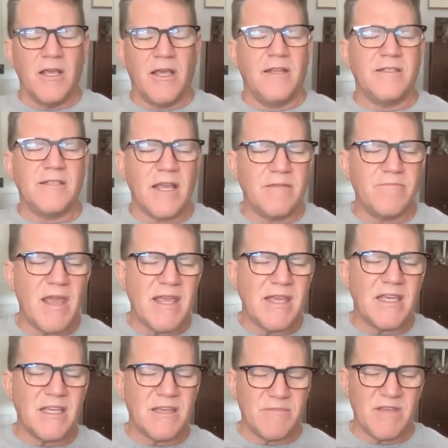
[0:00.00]
It's like
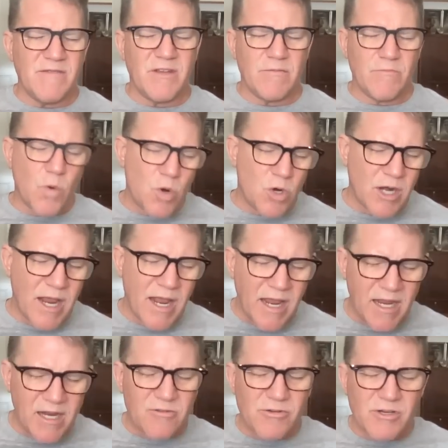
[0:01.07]
making him even more
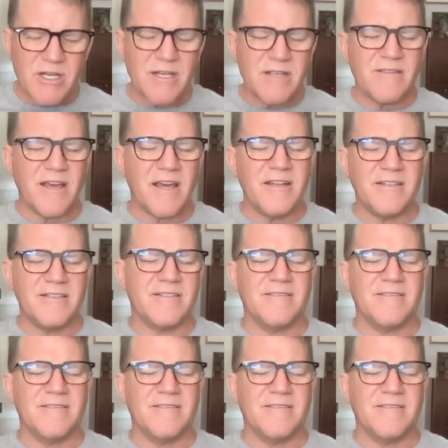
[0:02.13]
angry, that